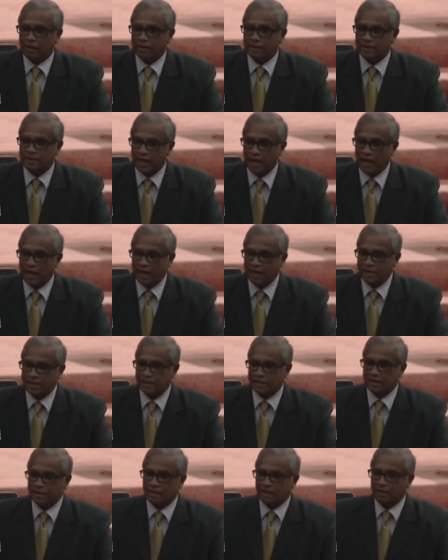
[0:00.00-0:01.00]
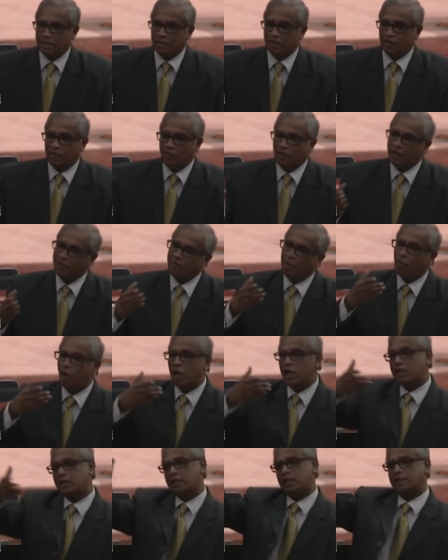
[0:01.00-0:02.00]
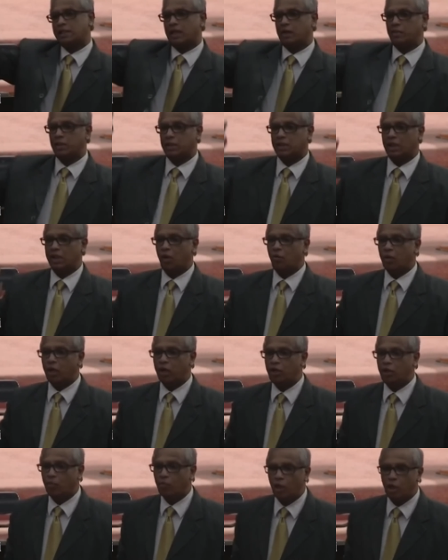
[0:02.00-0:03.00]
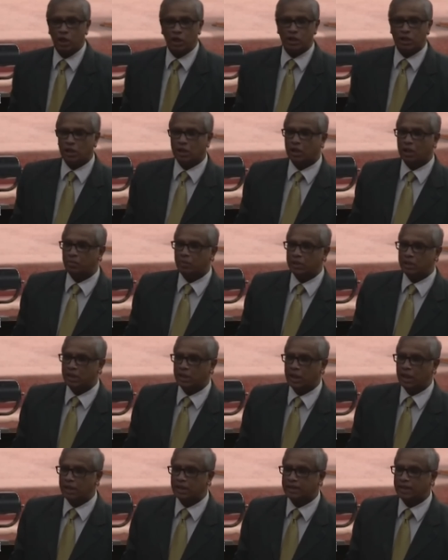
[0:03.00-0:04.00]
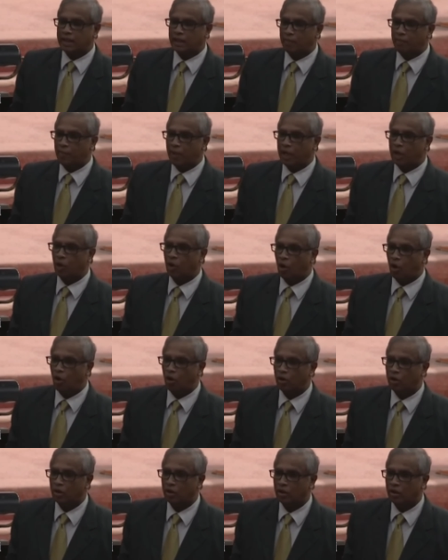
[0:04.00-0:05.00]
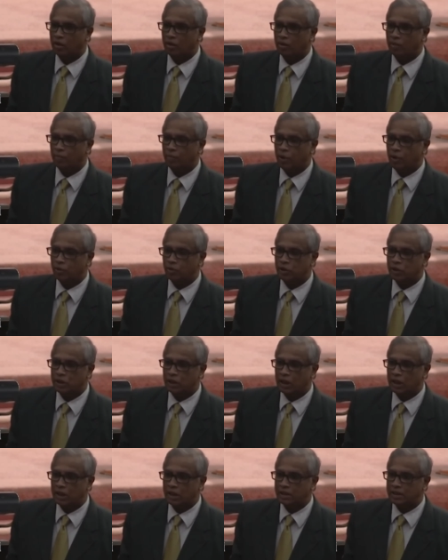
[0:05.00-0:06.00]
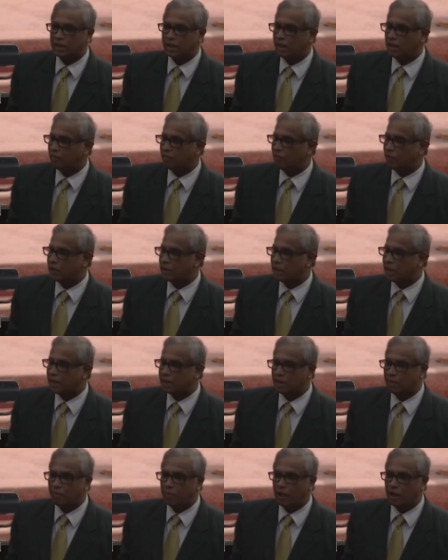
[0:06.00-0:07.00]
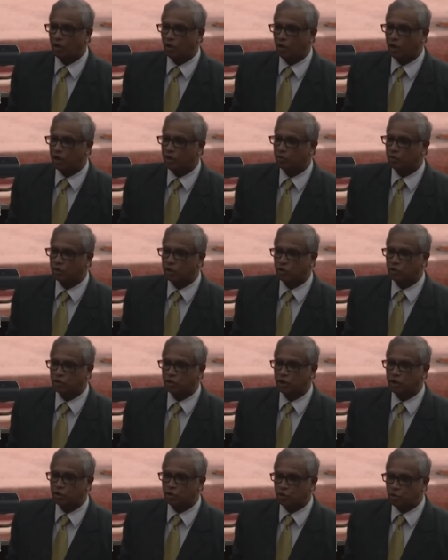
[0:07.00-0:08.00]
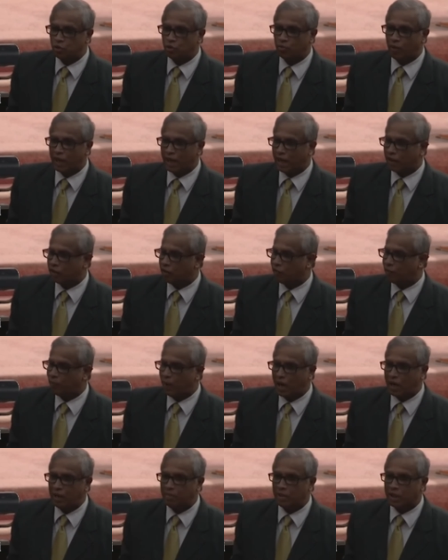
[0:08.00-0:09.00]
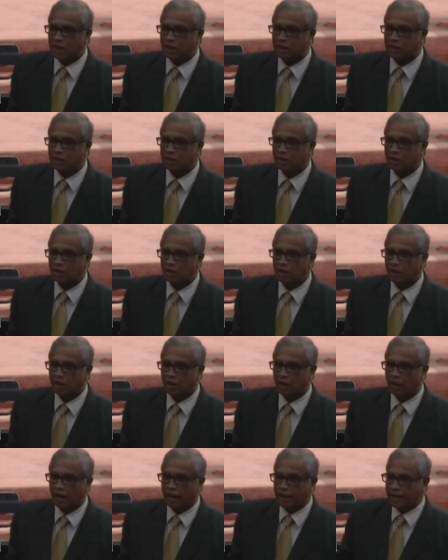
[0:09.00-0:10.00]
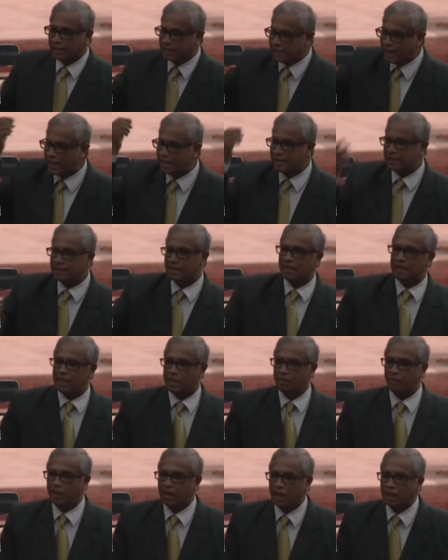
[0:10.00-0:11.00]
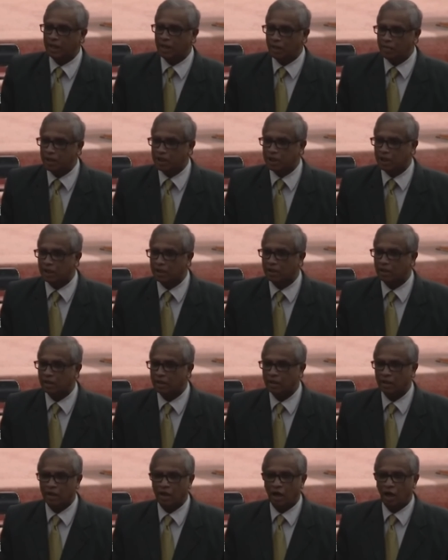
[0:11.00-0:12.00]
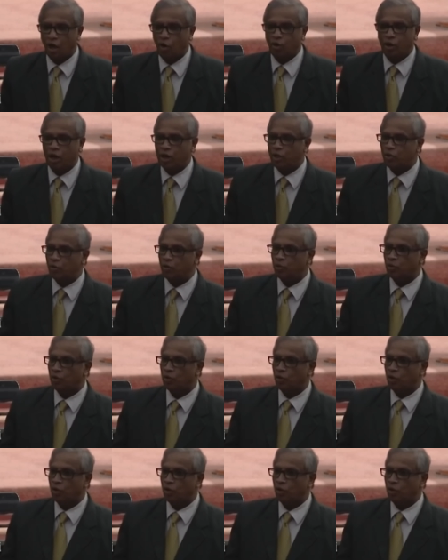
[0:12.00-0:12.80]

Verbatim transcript: says, we have abolished this commission. How can you abolish a commission that is set up by law? PUCSL was set up by law in 2002 by Act of Parliament. And it says it's an independent commission. How can you,